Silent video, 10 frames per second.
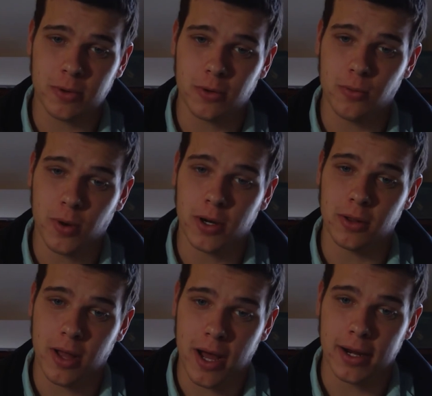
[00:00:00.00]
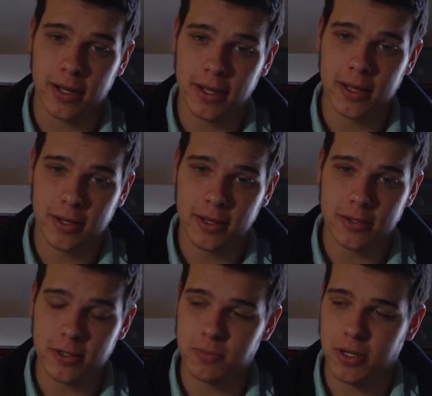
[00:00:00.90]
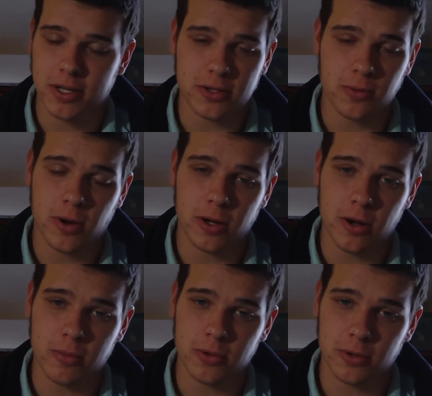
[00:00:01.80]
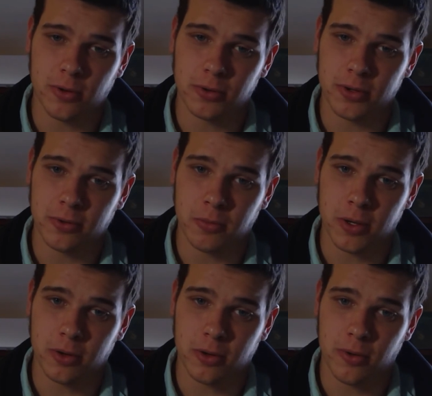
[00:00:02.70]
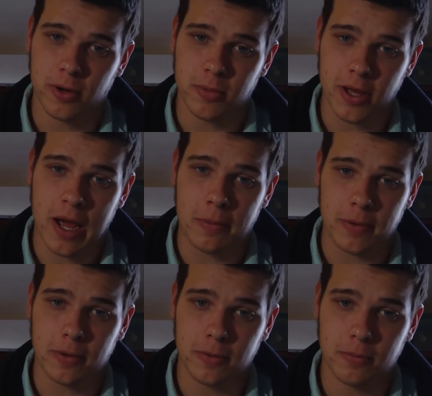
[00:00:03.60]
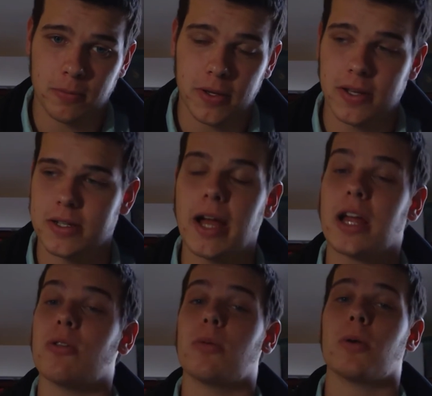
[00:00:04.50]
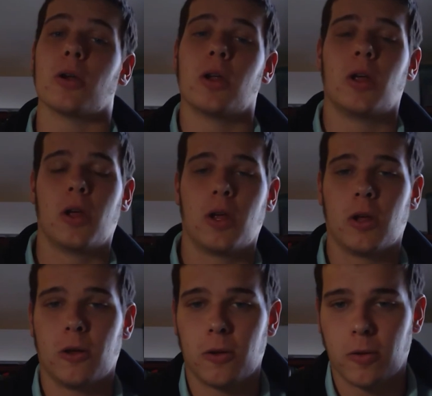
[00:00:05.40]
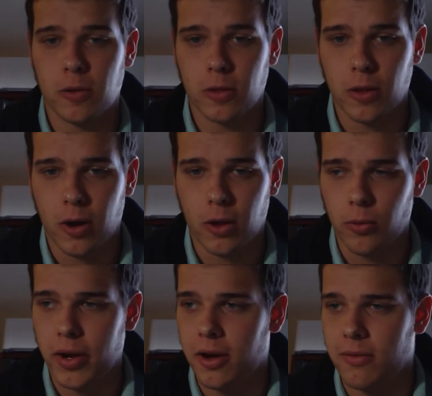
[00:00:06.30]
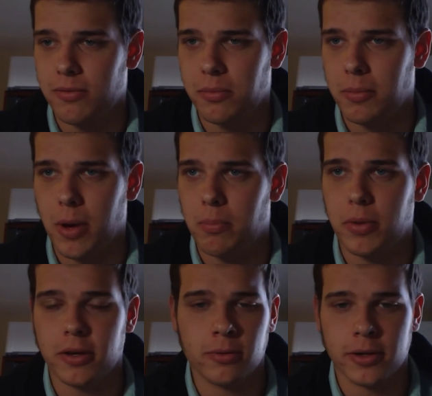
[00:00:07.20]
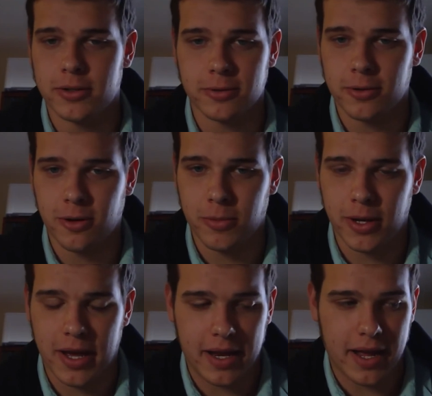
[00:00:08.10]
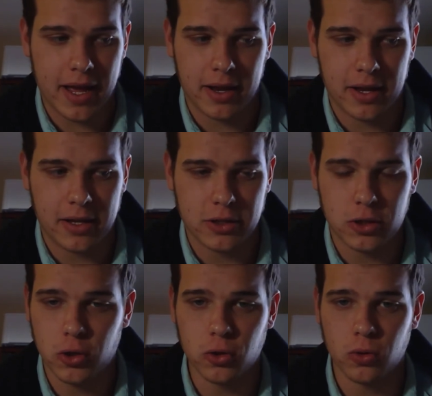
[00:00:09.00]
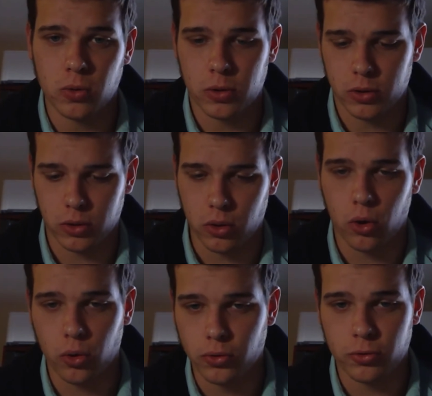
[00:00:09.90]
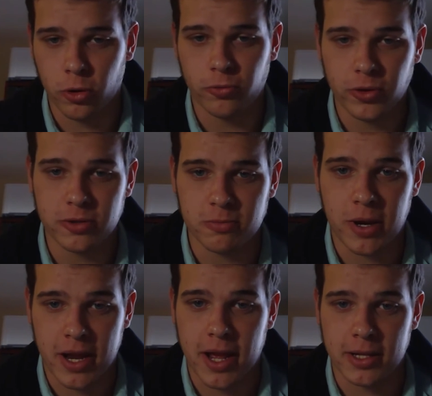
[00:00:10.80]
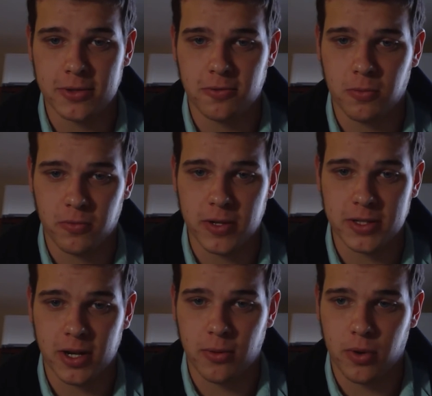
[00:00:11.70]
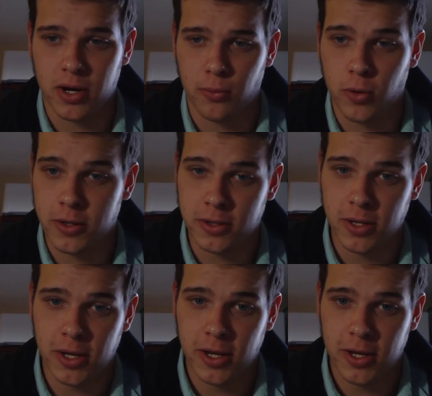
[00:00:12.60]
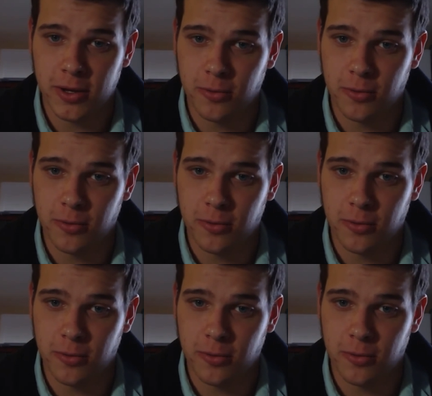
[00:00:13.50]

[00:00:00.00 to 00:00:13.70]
Take it from someone who won a lot. Just because you walk home with a goal doesn't mean you're going to be happy. Because I can remember on the way home from a big regional tournament, I had 2 gold trophies in my hands from events that I won, and